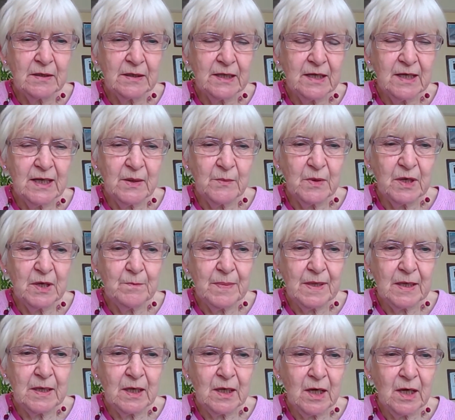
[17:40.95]
dealing with
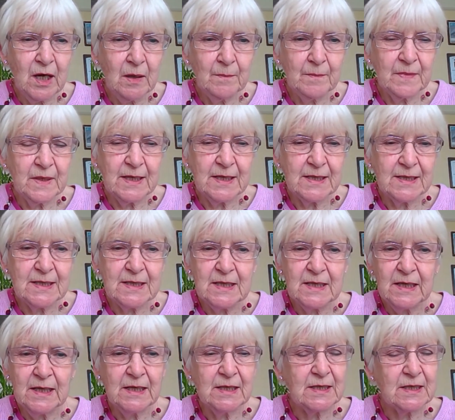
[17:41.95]
bigger companies
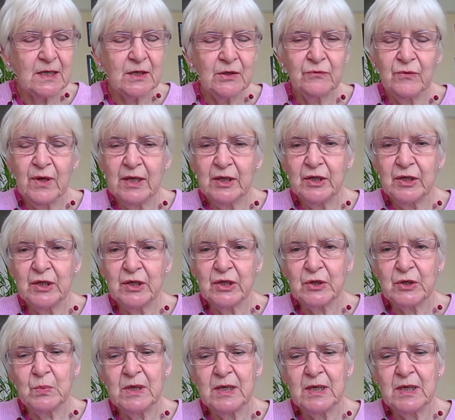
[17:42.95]
is horrendous.